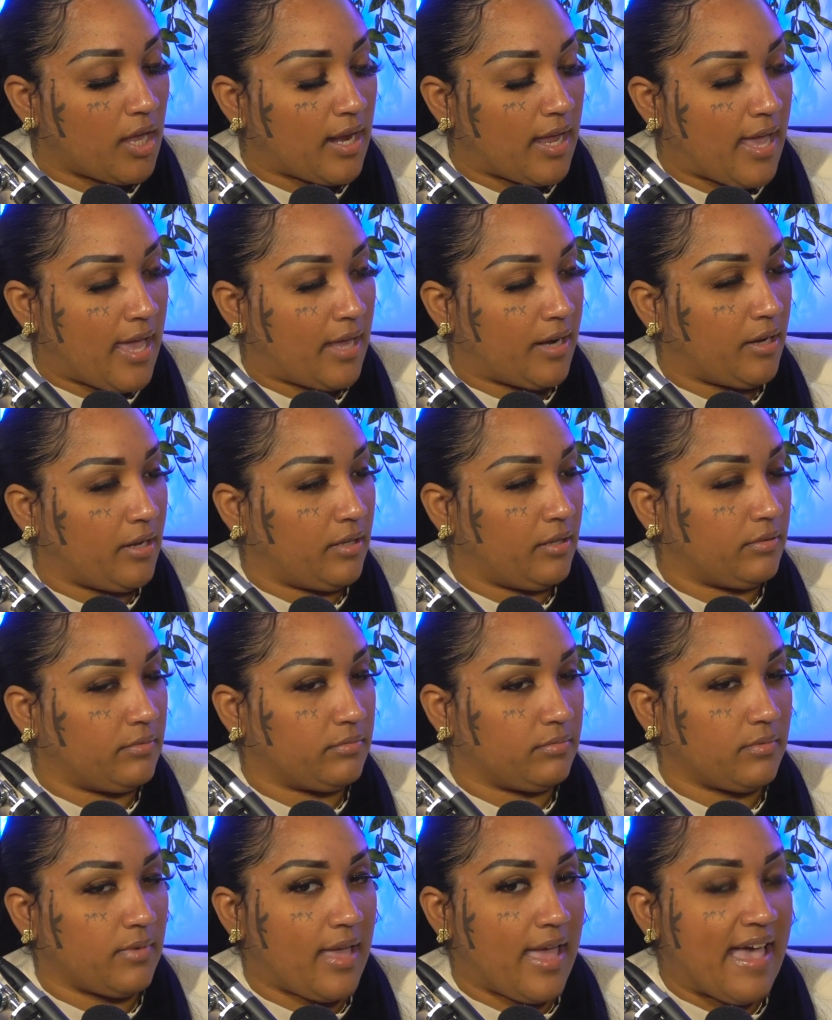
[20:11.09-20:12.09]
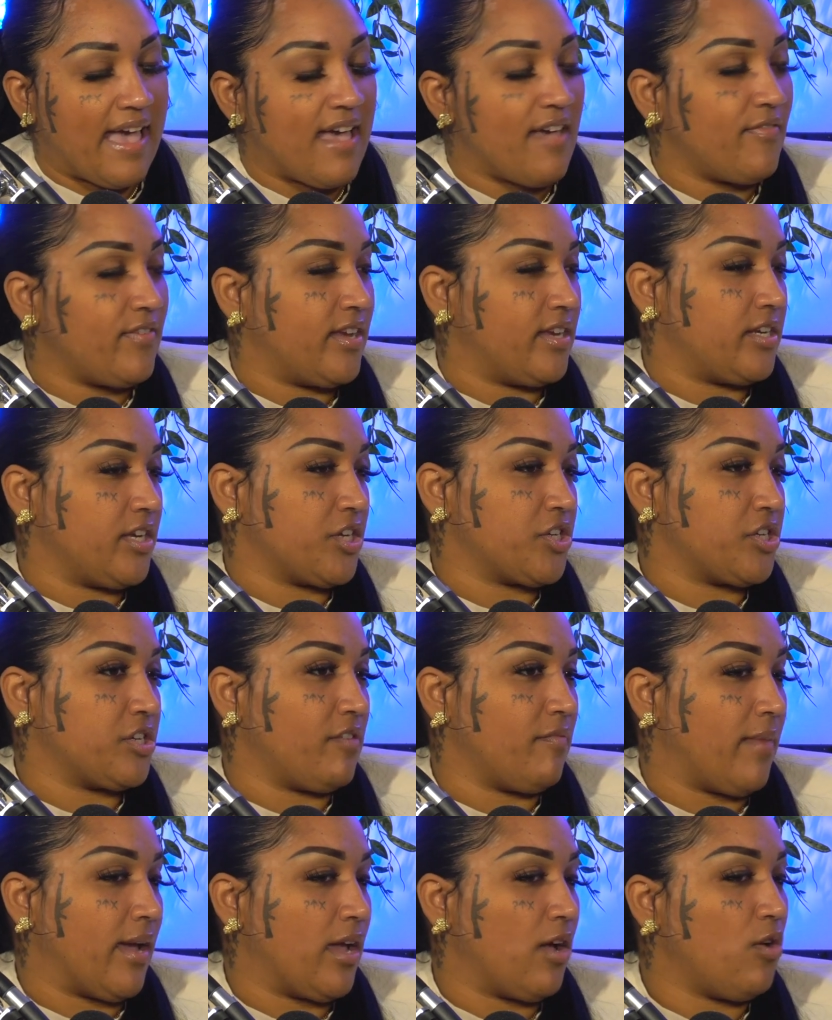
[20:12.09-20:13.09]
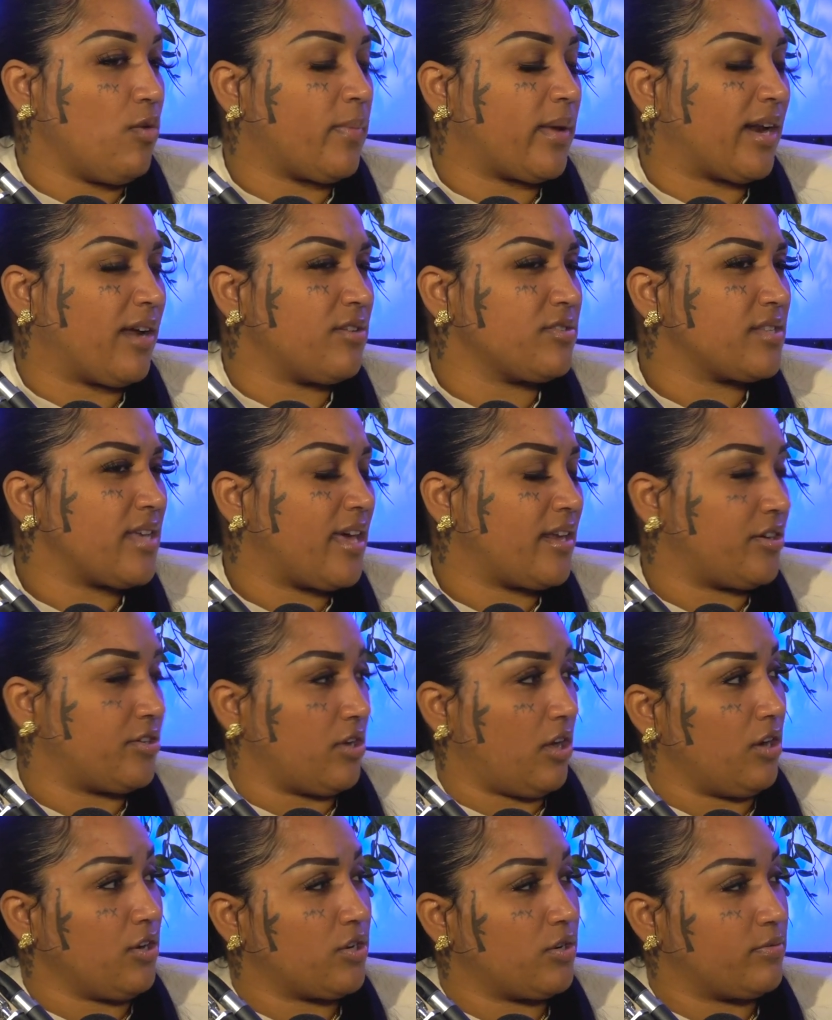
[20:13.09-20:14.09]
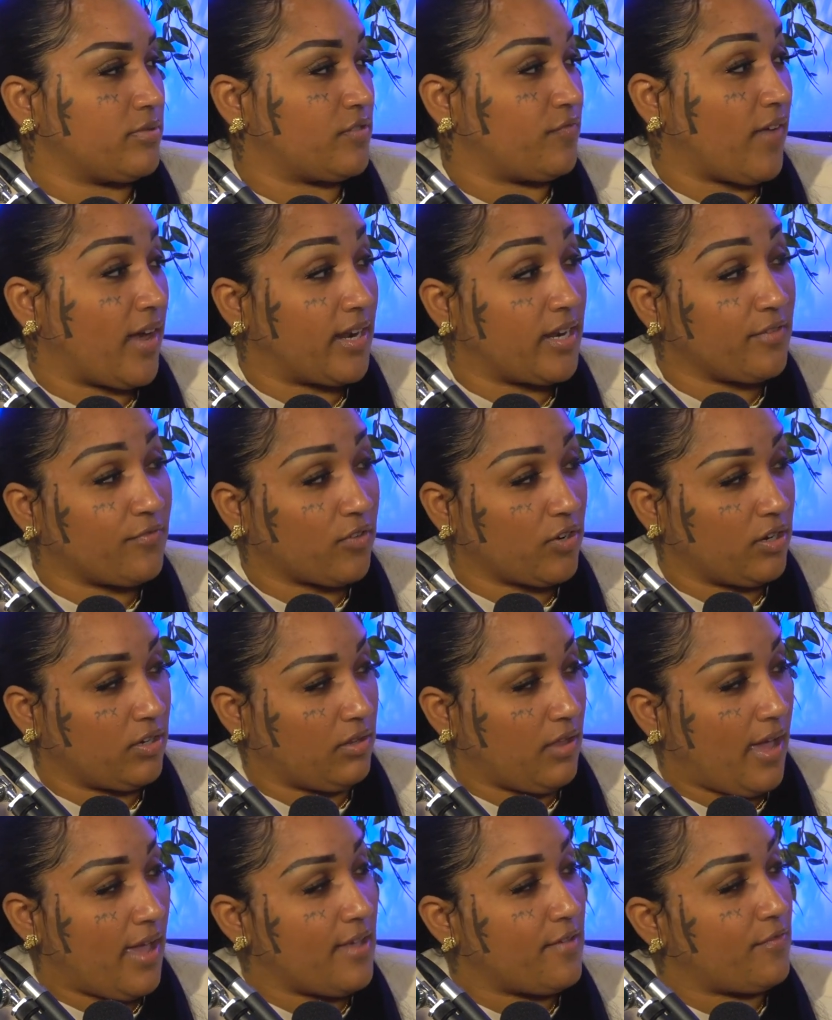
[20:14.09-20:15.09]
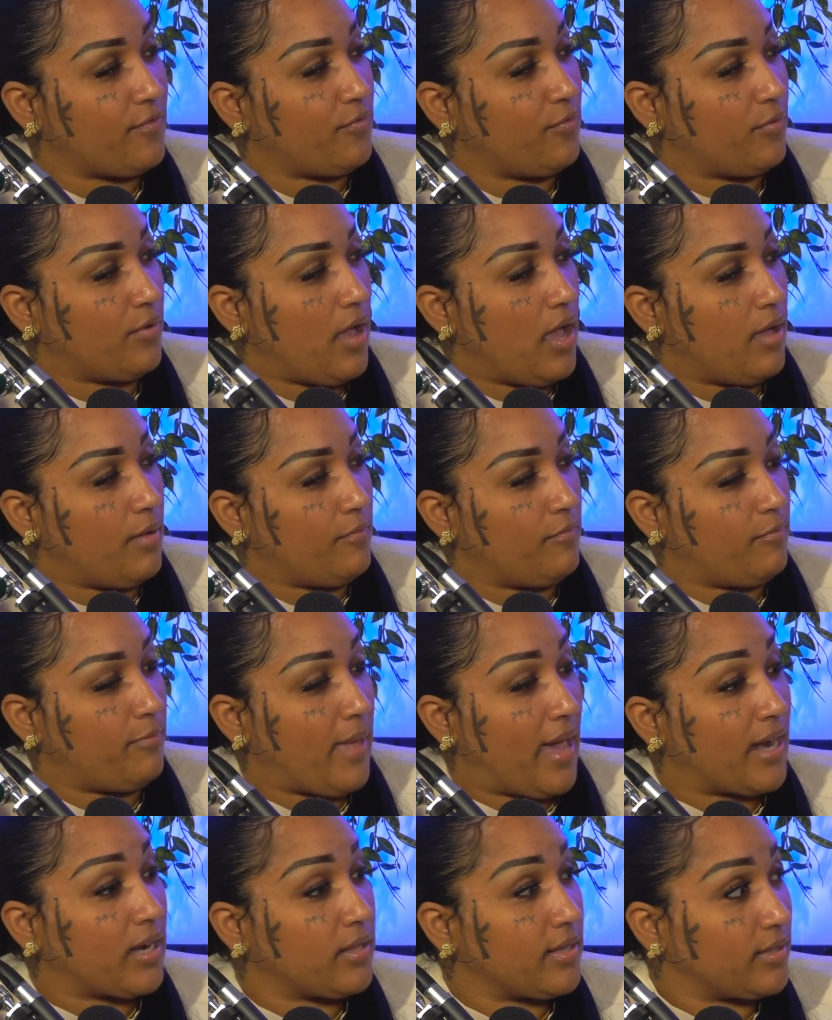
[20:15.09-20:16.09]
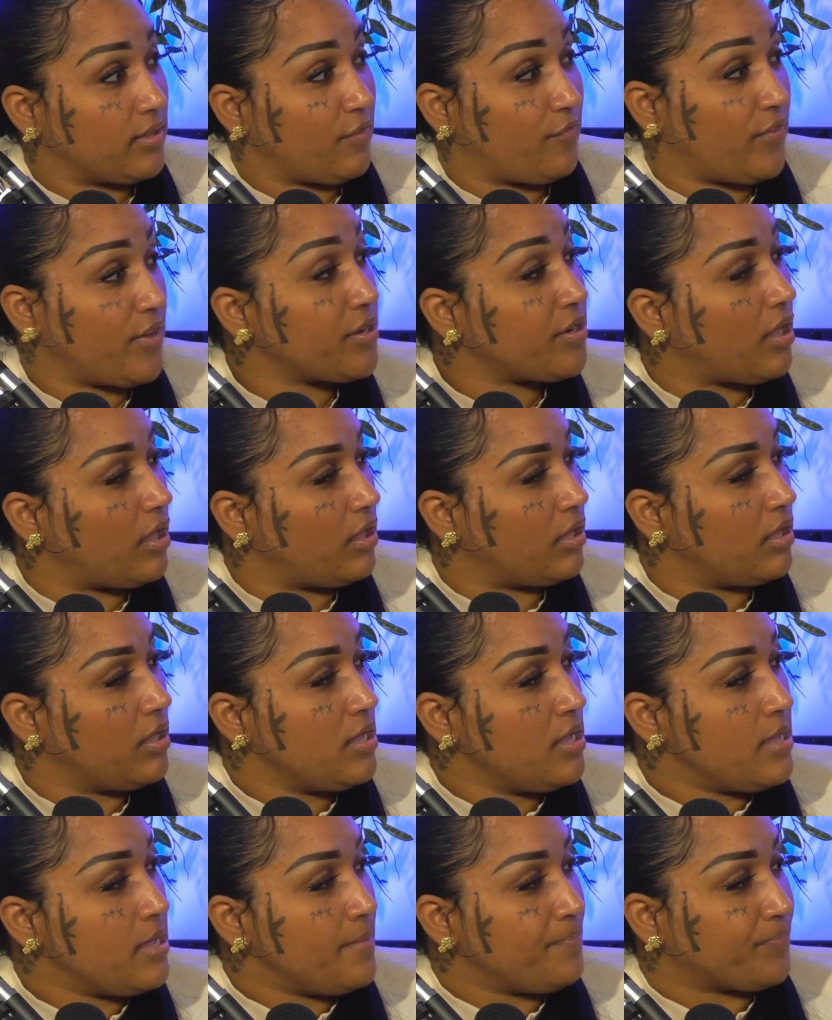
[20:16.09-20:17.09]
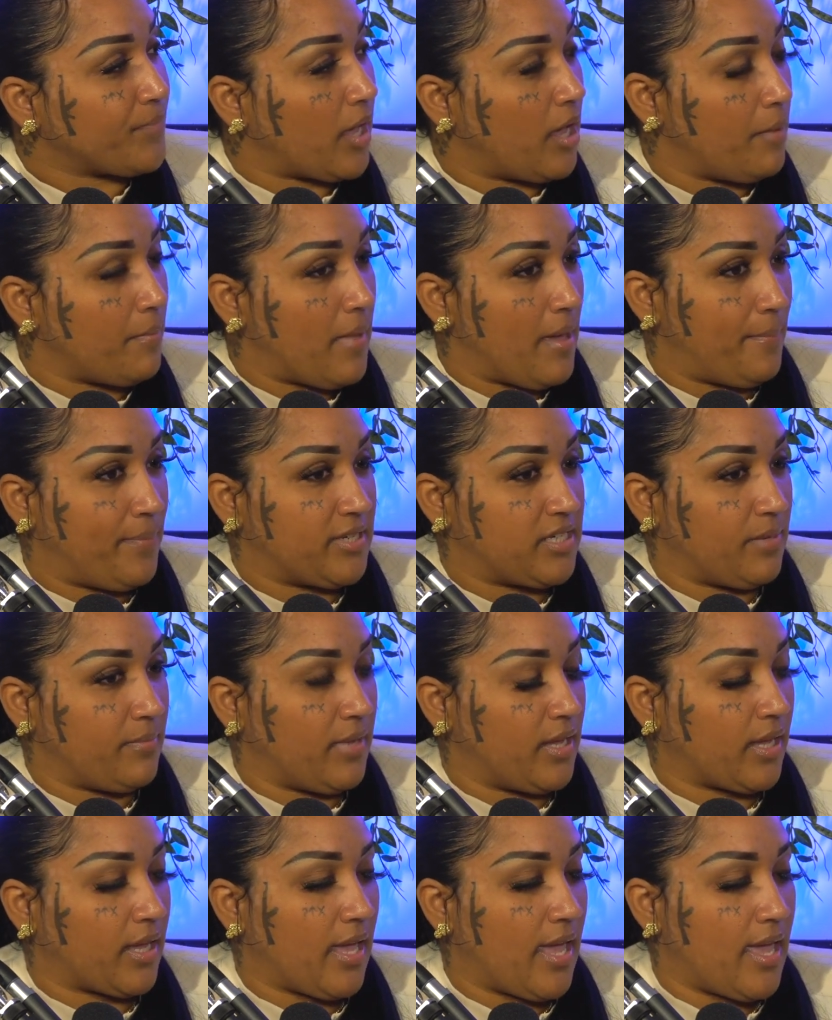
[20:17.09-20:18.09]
I had a heavy addiction of my own, but I also had a daughter who was fighting for her life, battling the fentanyl epidemic.